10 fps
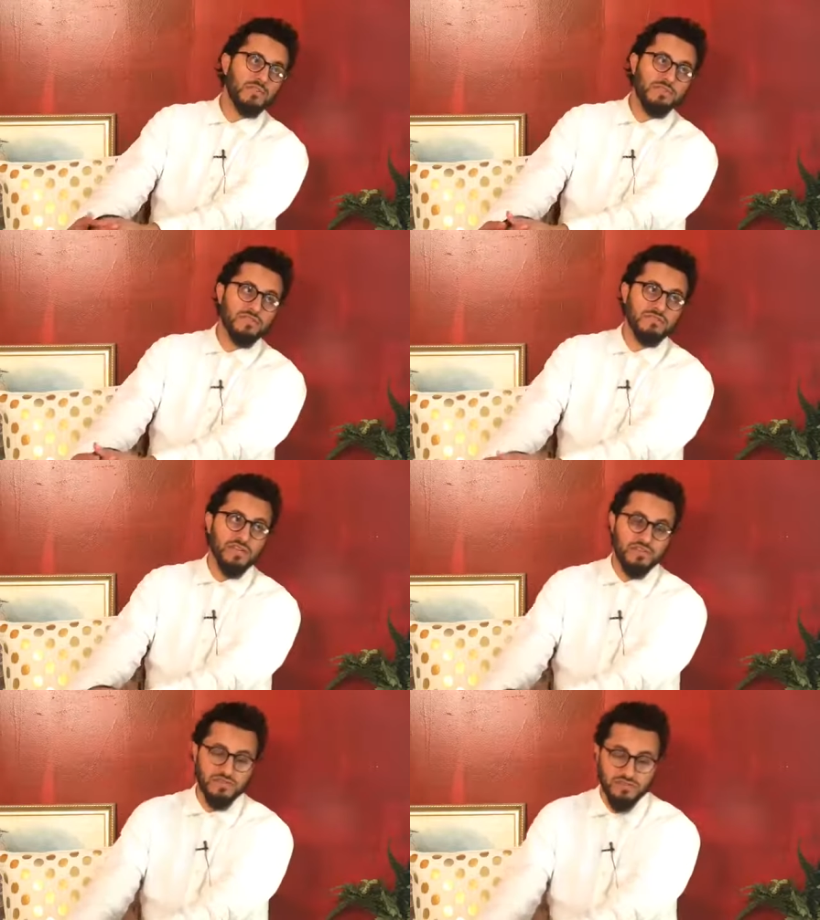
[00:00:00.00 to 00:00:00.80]
of
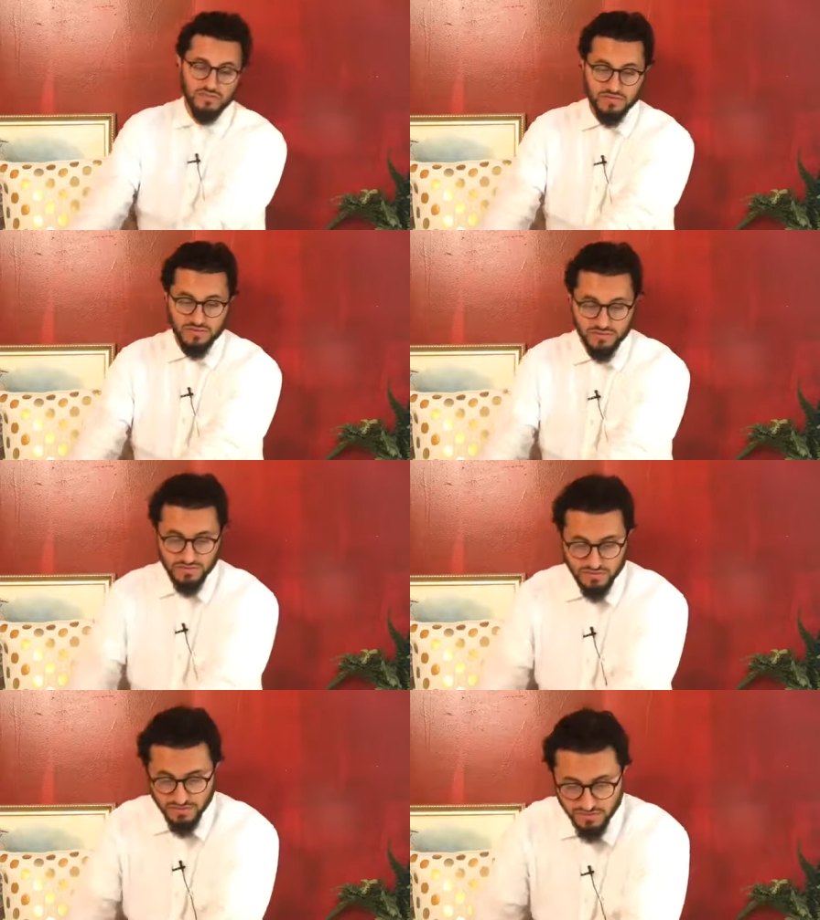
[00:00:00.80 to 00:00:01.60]
resurrection.
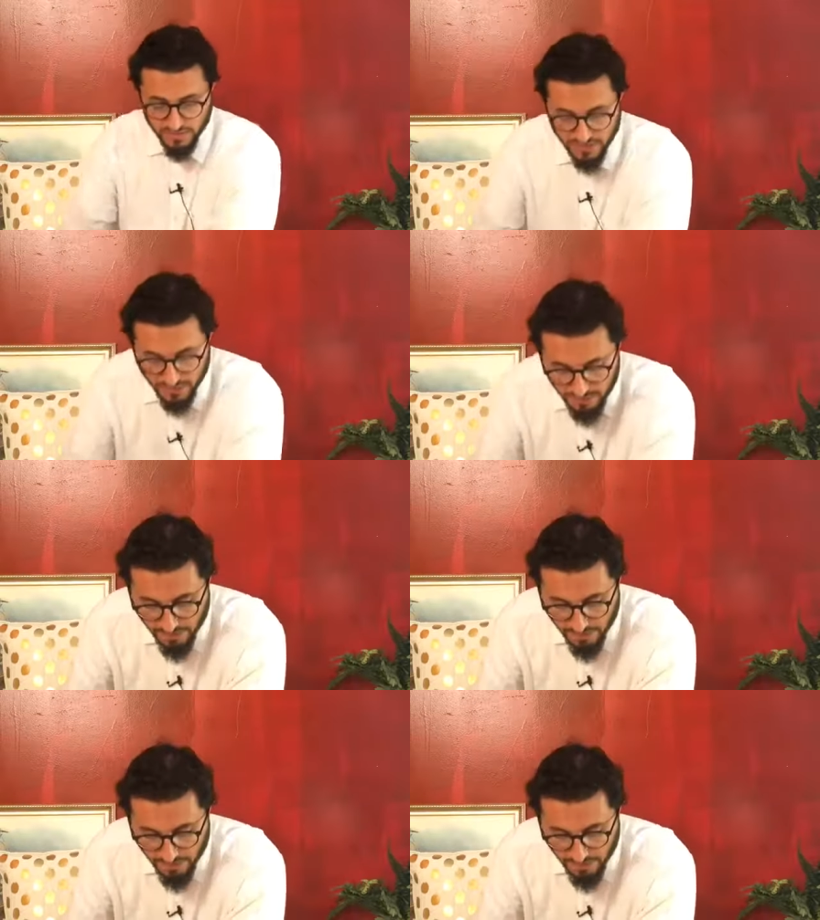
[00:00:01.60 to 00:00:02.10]
Okay?